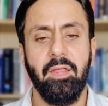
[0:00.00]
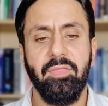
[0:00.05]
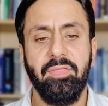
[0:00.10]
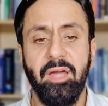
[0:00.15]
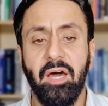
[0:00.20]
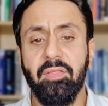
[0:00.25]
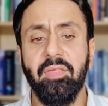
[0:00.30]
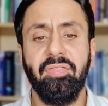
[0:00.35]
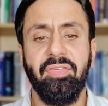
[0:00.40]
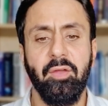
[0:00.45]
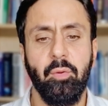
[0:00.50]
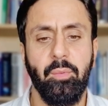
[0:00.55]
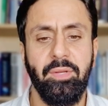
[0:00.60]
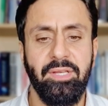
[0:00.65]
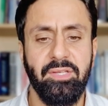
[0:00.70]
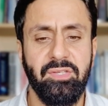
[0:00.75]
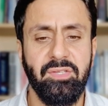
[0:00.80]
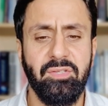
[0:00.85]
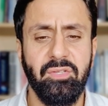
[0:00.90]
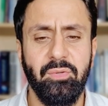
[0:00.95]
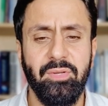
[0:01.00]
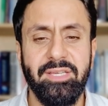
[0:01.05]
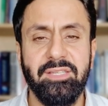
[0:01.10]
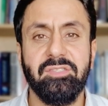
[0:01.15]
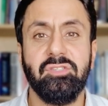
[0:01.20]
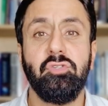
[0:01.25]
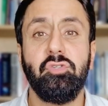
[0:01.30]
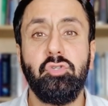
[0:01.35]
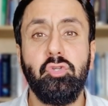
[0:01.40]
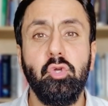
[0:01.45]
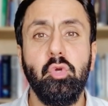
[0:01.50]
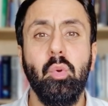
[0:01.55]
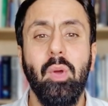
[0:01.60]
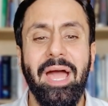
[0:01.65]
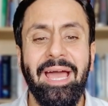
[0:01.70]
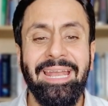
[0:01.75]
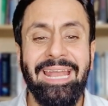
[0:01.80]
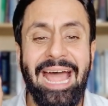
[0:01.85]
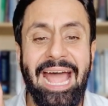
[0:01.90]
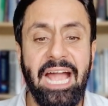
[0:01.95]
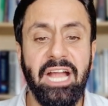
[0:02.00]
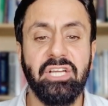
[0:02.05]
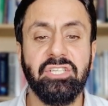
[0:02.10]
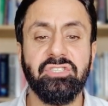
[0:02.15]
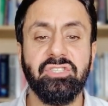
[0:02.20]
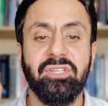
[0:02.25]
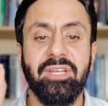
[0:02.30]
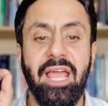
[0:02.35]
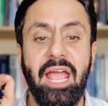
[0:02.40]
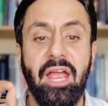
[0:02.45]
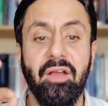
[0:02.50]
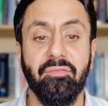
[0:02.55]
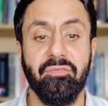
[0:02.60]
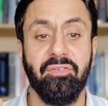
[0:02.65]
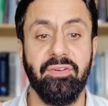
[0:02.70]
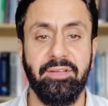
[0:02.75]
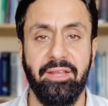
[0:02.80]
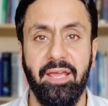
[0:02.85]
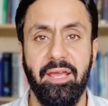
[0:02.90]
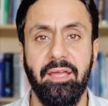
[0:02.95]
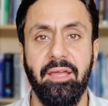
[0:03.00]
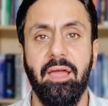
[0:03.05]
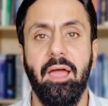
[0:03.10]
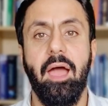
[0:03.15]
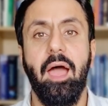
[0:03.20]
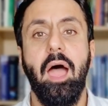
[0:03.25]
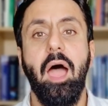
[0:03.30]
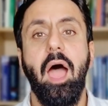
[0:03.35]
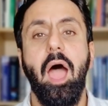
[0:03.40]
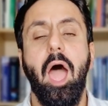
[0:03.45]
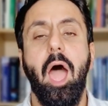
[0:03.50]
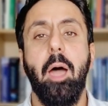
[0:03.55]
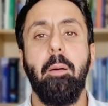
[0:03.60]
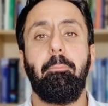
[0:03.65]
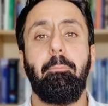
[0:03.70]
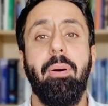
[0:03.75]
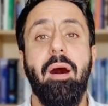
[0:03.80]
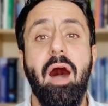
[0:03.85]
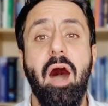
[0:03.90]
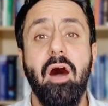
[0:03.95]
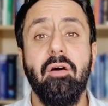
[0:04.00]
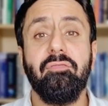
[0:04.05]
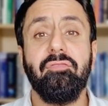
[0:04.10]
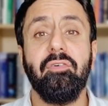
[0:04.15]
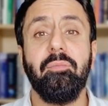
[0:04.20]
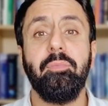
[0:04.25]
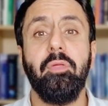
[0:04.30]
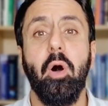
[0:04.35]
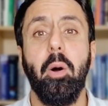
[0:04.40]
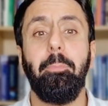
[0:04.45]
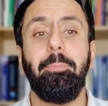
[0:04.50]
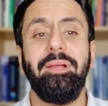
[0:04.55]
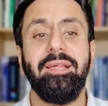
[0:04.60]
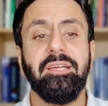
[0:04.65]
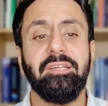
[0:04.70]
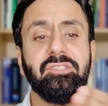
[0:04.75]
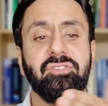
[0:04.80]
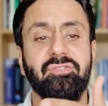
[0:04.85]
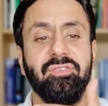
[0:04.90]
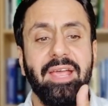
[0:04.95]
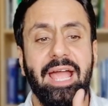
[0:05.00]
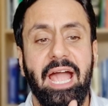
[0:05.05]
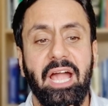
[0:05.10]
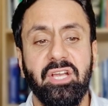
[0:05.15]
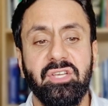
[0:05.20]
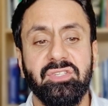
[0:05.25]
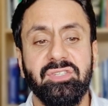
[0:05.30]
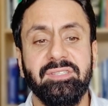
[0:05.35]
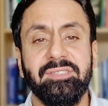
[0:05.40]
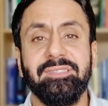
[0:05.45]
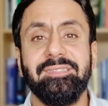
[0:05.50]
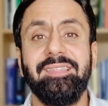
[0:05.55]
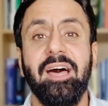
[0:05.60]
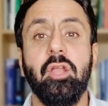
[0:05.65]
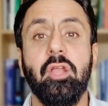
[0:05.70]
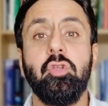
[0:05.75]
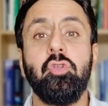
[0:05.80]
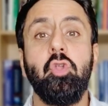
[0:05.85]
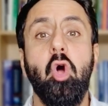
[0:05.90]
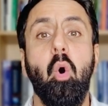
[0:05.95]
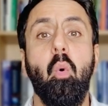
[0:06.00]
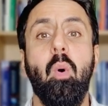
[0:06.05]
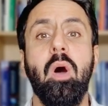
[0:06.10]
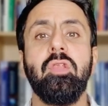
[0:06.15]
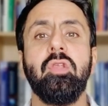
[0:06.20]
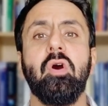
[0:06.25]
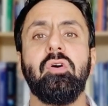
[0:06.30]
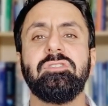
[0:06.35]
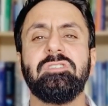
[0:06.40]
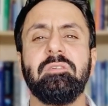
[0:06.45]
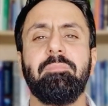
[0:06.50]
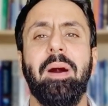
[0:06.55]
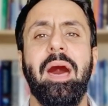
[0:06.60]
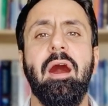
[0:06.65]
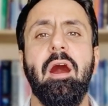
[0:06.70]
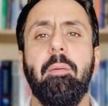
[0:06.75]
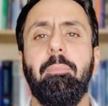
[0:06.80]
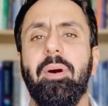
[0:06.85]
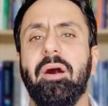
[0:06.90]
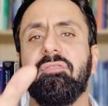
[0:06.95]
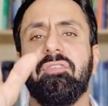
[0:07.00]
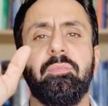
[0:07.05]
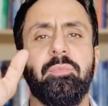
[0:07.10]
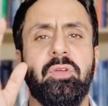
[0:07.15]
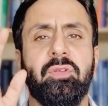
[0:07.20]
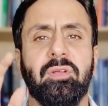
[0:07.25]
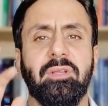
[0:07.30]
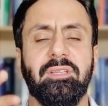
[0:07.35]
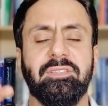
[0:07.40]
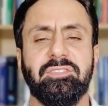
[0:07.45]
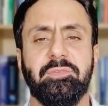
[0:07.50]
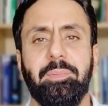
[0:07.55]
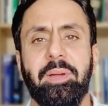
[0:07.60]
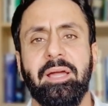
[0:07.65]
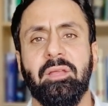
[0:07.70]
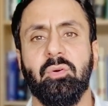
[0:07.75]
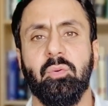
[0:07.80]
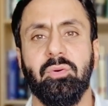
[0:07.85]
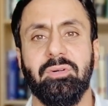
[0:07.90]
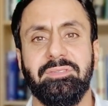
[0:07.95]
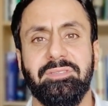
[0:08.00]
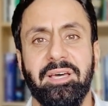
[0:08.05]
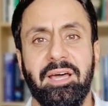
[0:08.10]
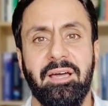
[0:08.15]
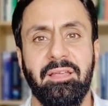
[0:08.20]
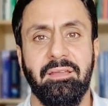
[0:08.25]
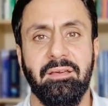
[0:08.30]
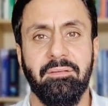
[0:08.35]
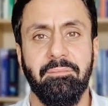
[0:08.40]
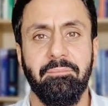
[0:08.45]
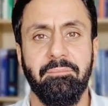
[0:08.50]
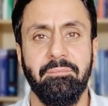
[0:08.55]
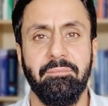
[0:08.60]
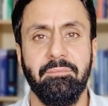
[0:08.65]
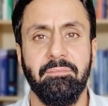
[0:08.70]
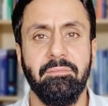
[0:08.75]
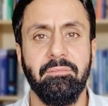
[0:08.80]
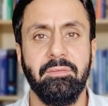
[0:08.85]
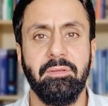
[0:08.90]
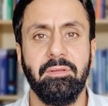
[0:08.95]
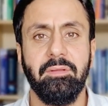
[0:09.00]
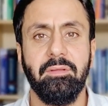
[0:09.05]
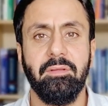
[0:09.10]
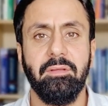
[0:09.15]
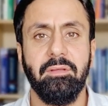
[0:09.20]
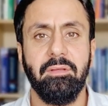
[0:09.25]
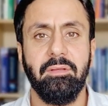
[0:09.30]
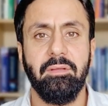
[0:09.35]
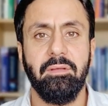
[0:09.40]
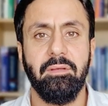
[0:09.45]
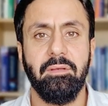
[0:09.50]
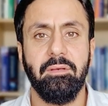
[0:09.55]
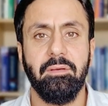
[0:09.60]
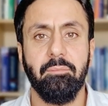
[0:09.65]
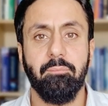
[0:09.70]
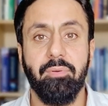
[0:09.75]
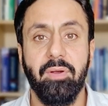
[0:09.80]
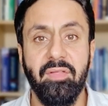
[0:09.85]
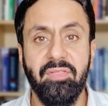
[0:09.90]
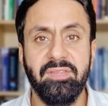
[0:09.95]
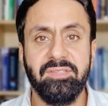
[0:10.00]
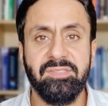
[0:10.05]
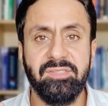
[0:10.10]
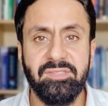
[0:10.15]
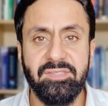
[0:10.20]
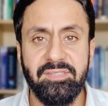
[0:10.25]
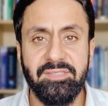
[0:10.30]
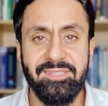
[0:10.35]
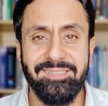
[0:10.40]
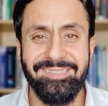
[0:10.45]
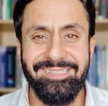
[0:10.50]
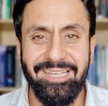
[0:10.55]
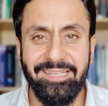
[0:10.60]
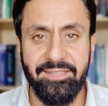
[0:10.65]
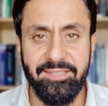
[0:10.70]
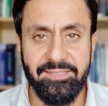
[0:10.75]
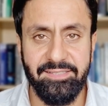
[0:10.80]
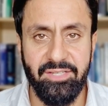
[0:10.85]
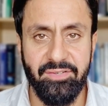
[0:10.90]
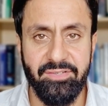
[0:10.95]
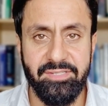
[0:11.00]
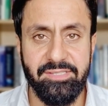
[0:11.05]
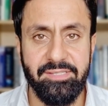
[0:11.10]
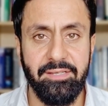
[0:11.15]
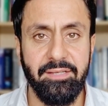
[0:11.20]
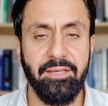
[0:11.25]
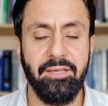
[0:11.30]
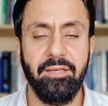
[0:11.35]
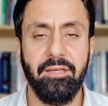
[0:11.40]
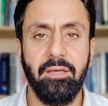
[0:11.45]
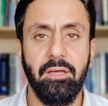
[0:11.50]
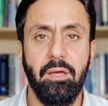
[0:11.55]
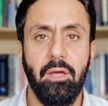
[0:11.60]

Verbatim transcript: The other thing we need to do is do an action every day apart from the obligatory actions that no one knows about apart from you and Allah subhanahu wa ta'ala. Brothers and sisters, take this seriously.